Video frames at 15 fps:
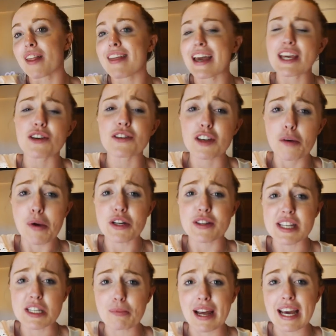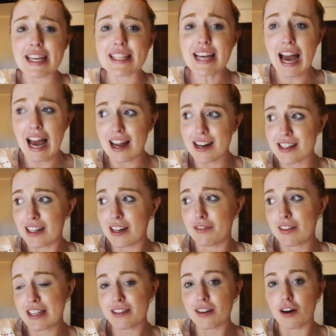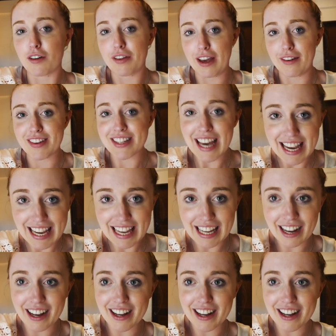Thank you so much to this place and the lovely staff here for taking